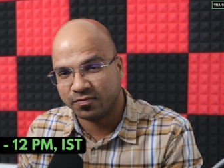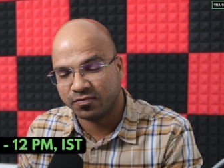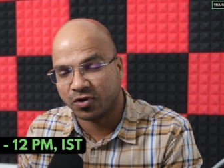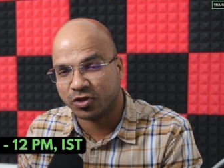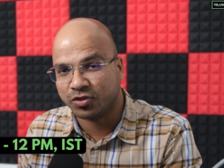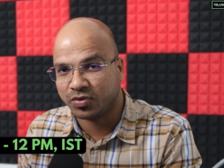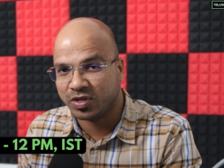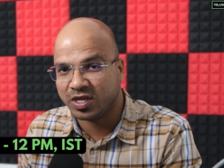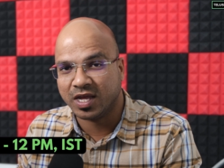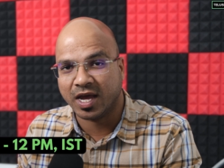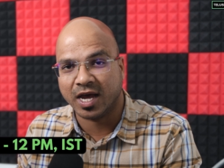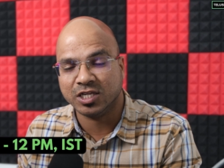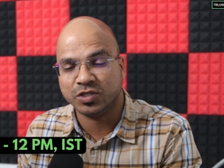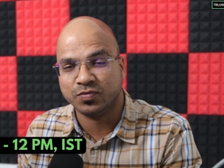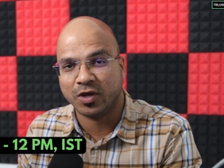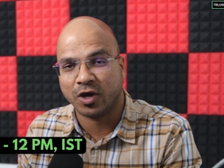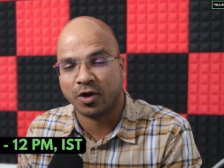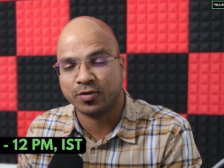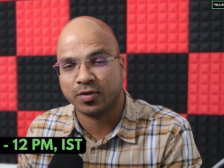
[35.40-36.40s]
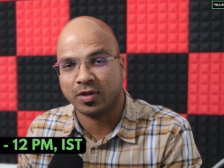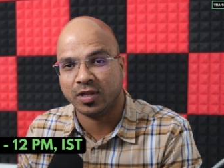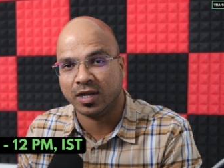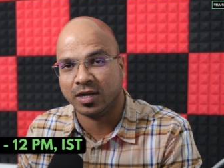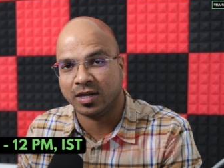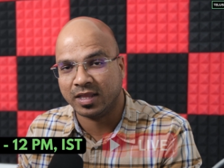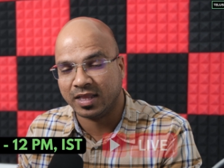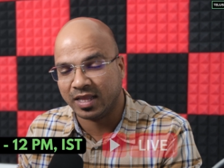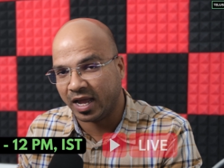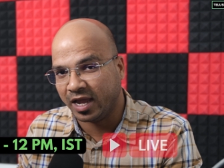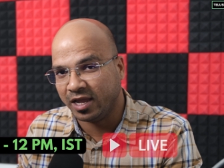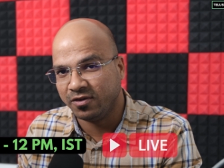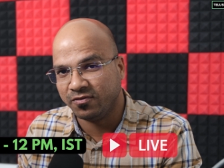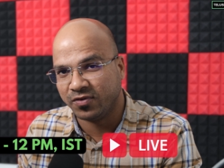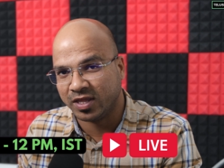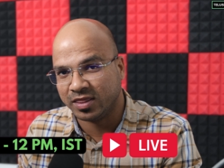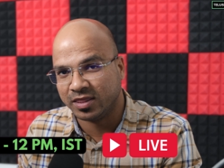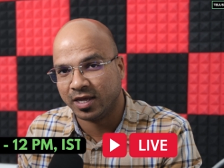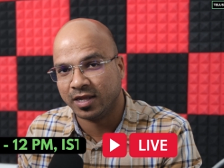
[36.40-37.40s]
for three hours, we are going to learn live.
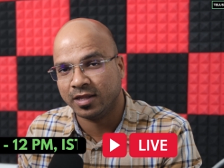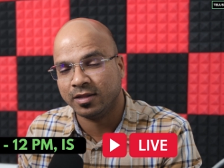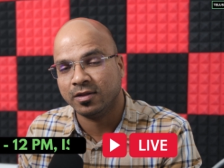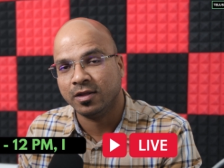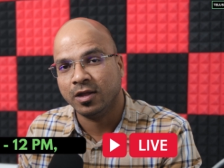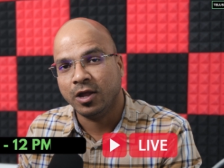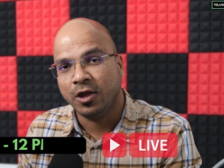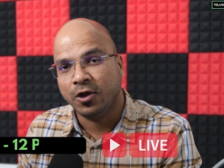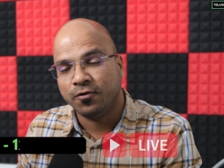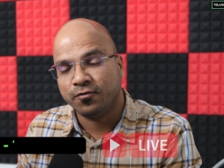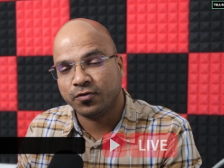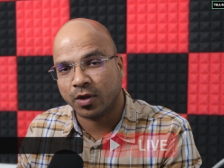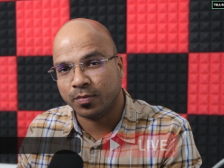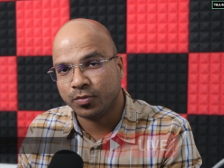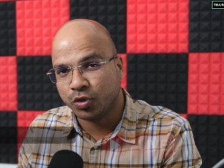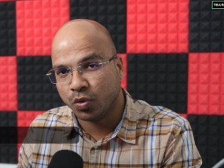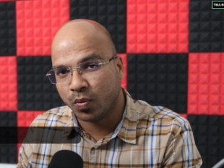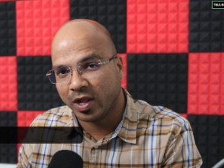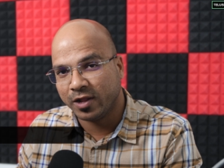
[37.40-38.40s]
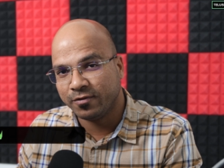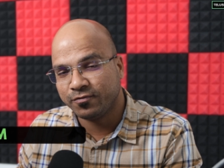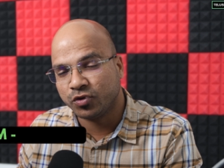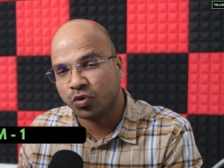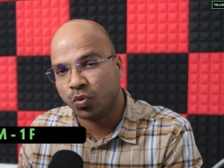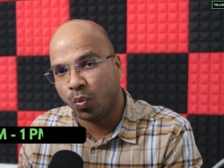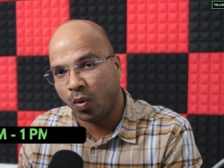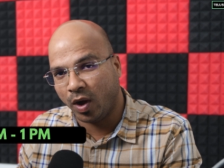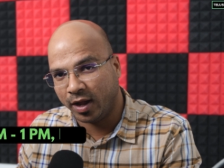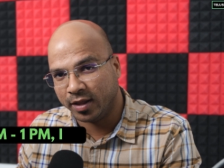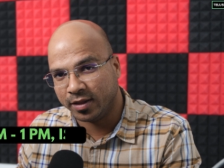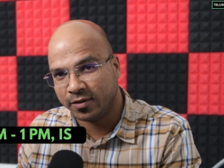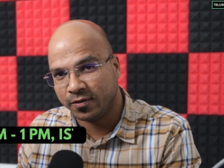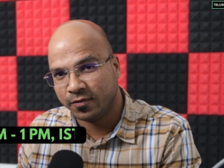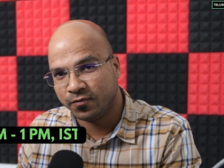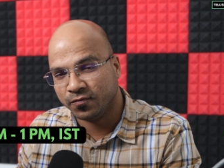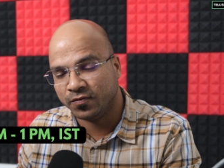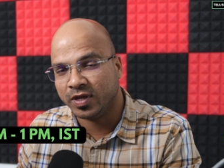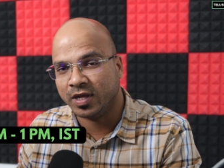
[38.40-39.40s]
And then from twelve to one,
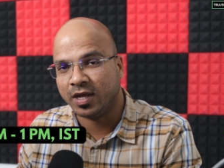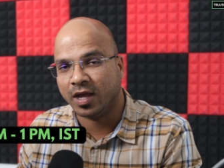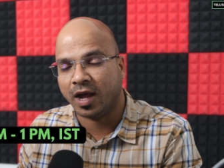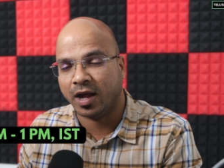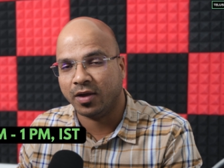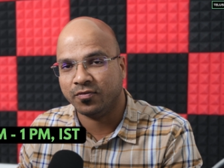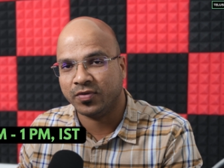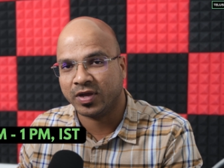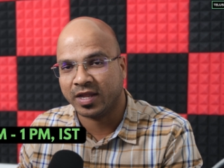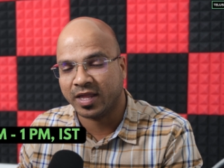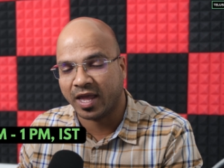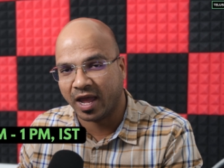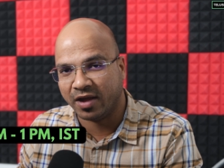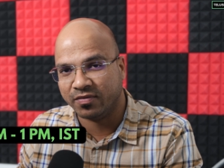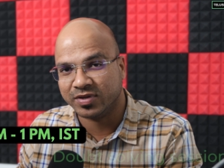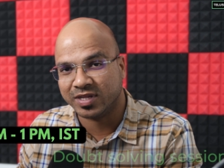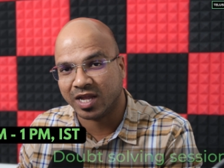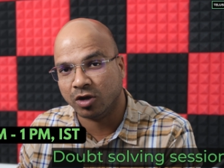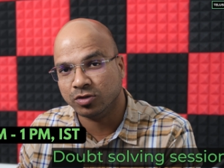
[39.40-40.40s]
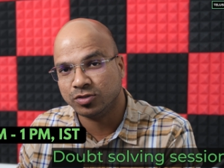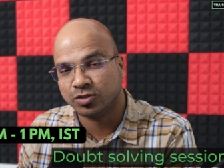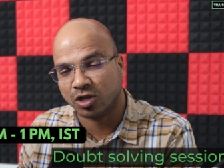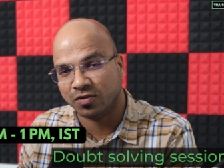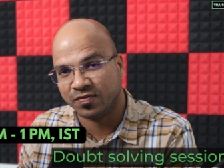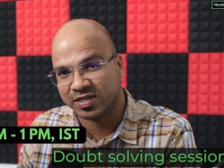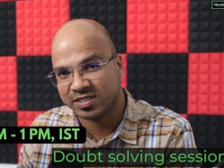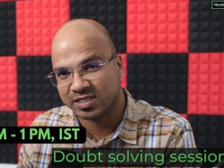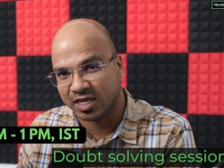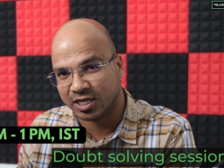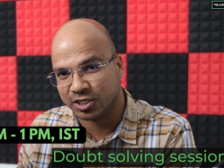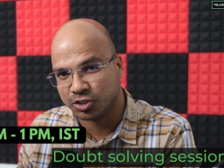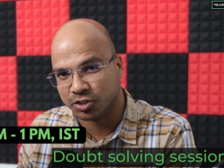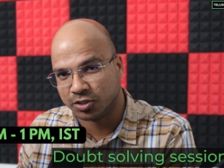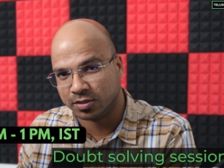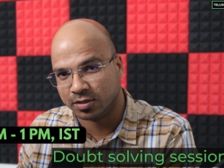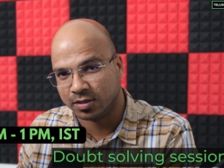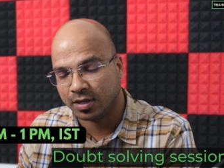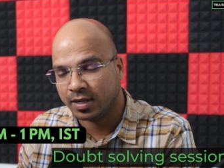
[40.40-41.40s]
we, we can have a doubt solving session.